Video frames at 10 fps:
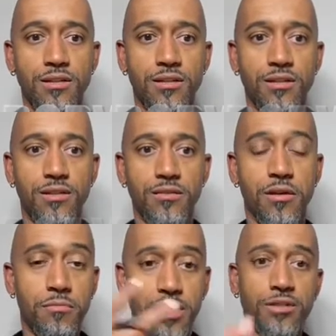
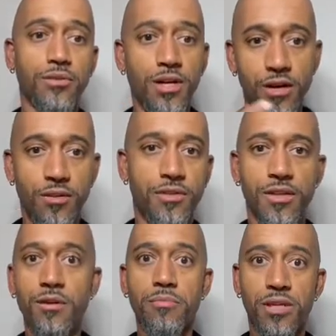the mental health and
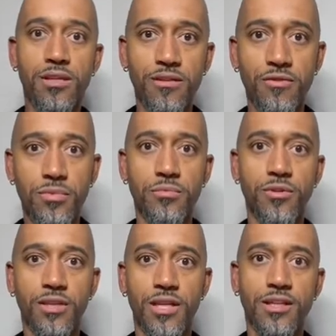the ability for people
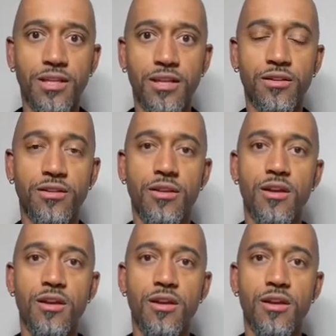to get together